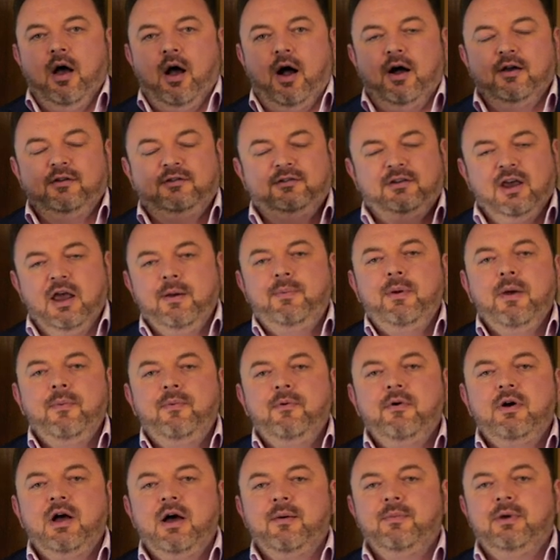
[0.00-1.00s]
I see
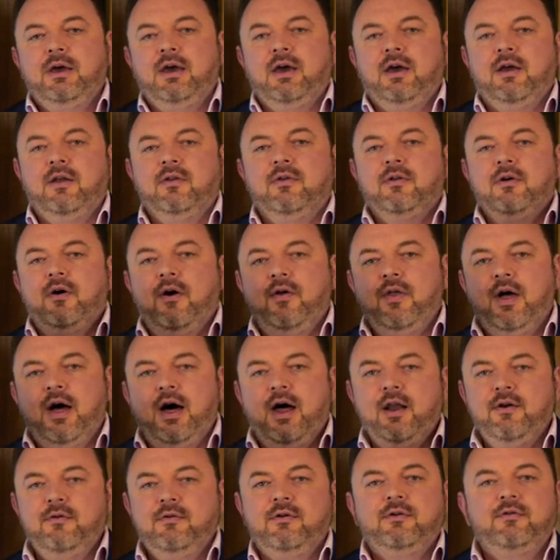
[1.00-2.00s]
people coming in on
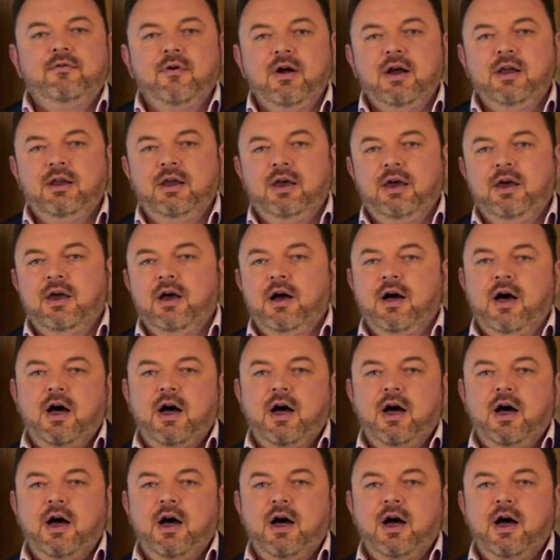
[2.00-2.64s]
100 grand a year,